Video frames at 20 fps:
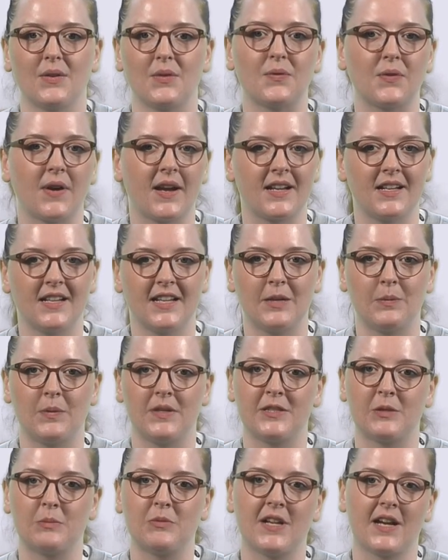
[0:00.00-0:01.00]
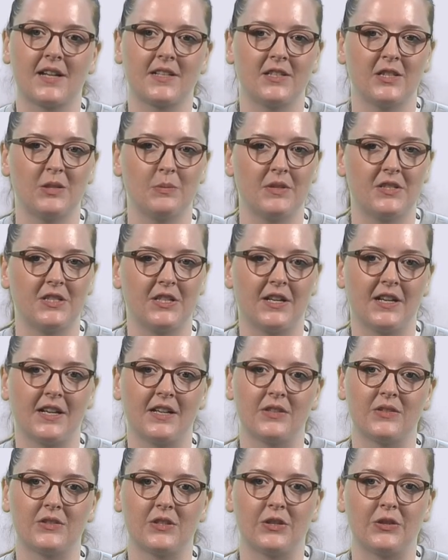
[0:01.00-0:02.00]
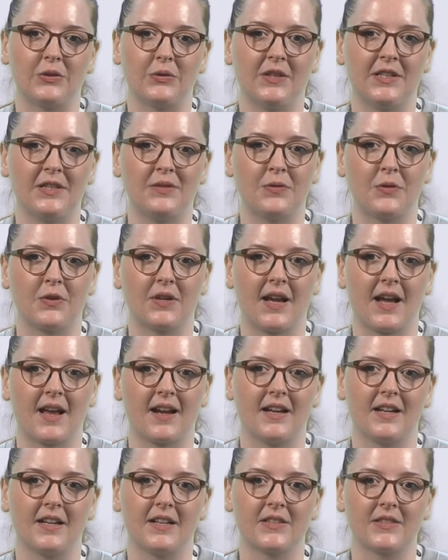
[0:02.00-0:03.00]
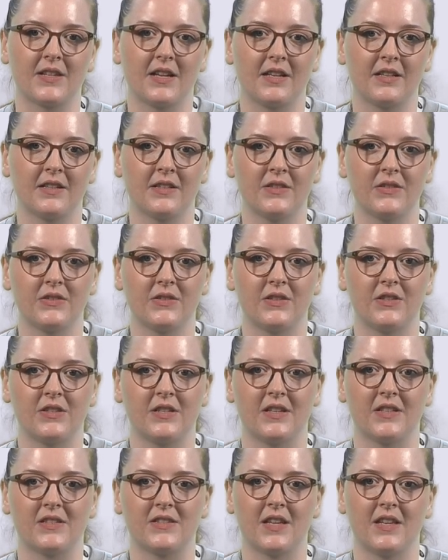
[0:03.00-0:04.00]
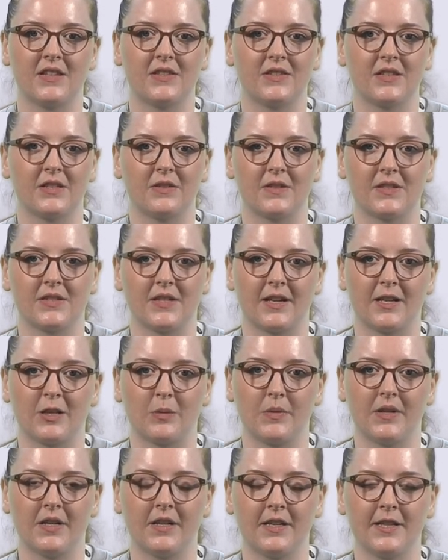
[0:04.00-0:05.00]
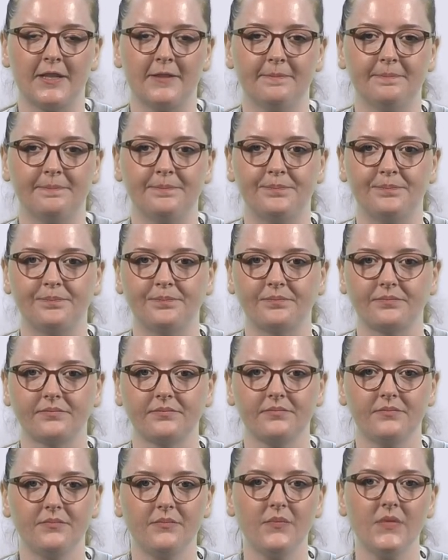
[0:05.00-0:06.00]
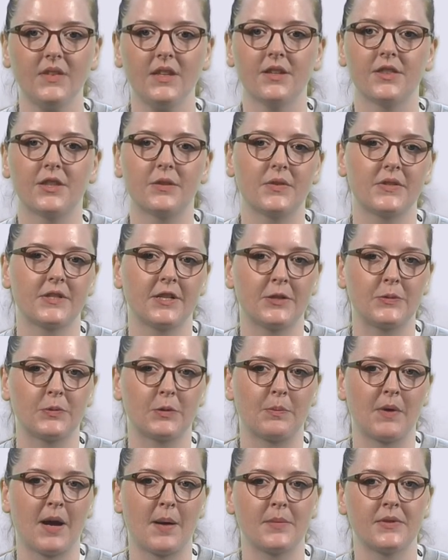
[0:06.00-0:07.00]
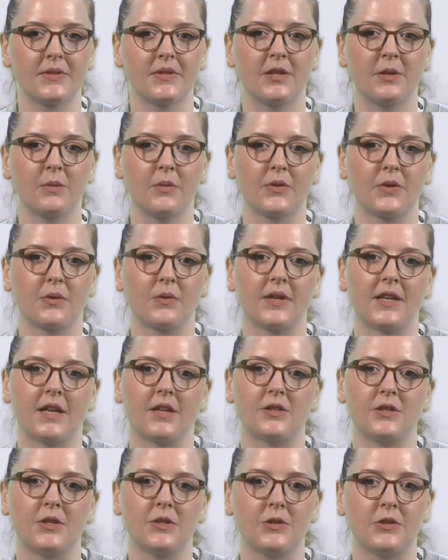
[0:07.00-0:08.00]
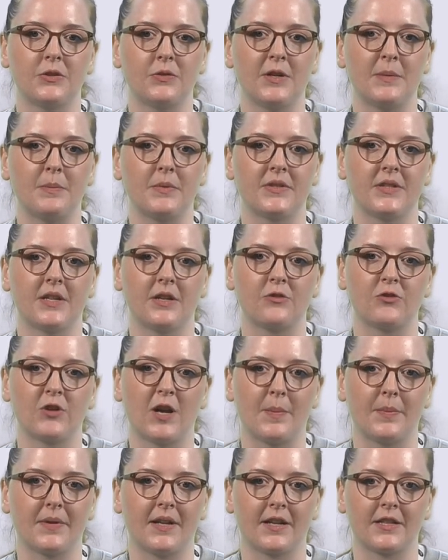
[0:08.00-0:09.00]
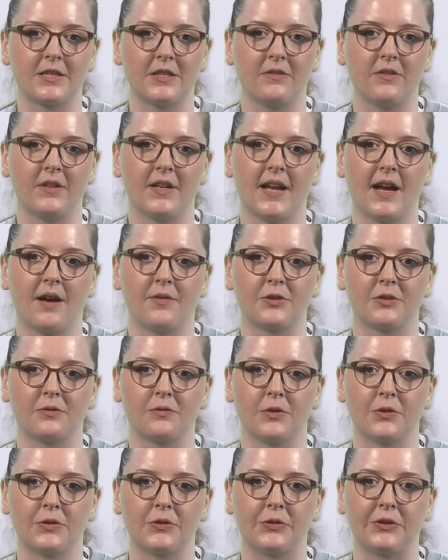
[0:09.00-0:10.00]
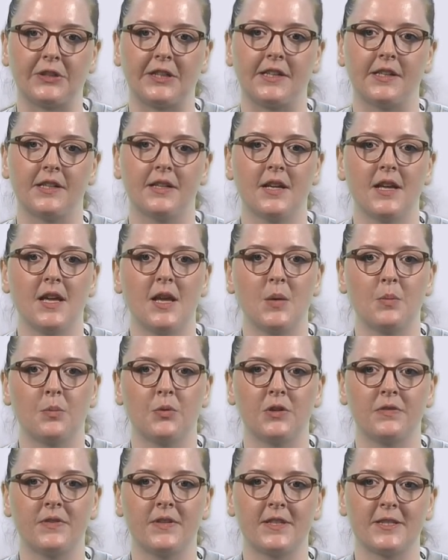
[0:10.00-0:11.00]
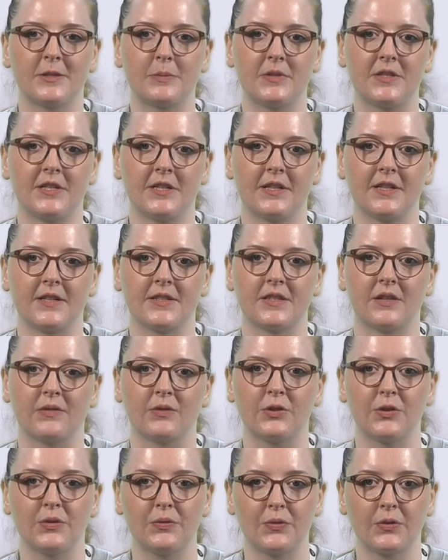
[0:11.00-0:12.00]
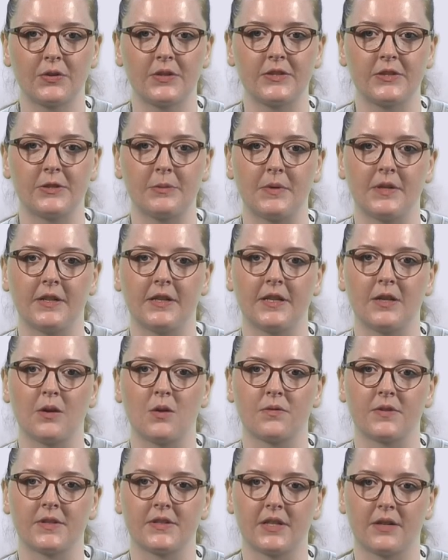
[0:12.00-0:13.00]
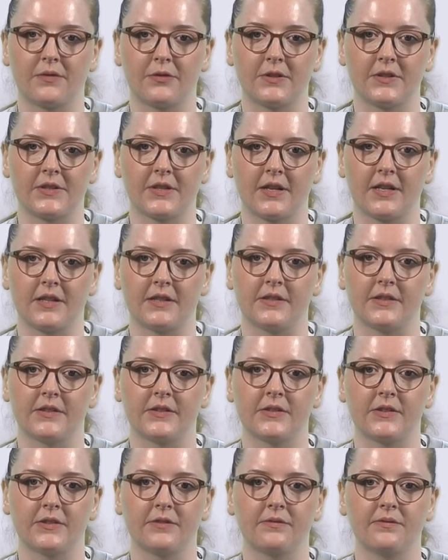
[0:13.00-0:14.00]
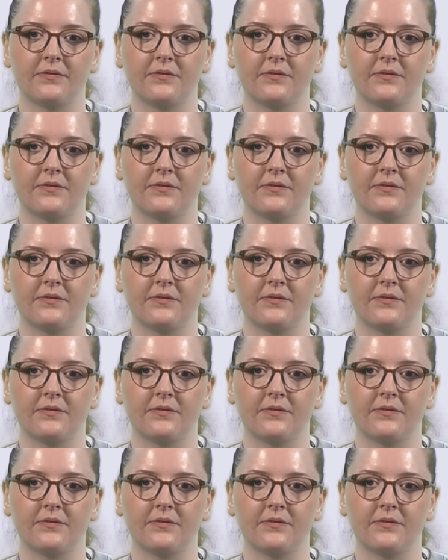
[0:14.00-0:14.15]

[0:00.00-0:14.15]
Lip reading: Finally, we subjected the materials to 3 photocatalytic cycles to assess their recyclability. The results were promising, with only a 2 to 3% drop in activity after run 3, proving these materials have good photostability over several cycles.